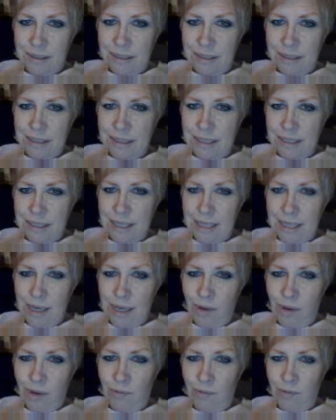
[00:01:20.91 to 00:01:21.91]
the
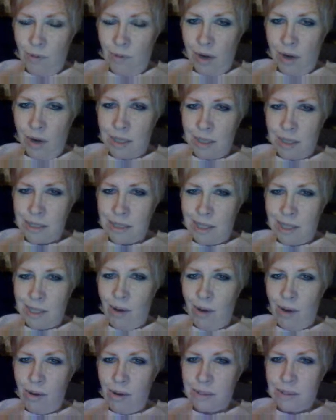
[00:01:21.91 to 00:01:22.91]
town of Marlin's
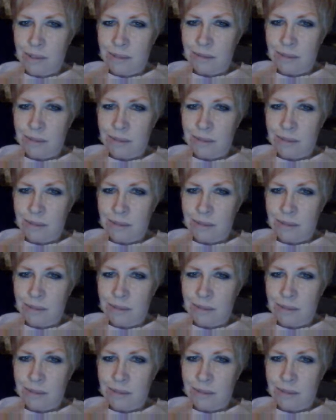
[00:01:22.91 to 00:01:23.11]
dogs.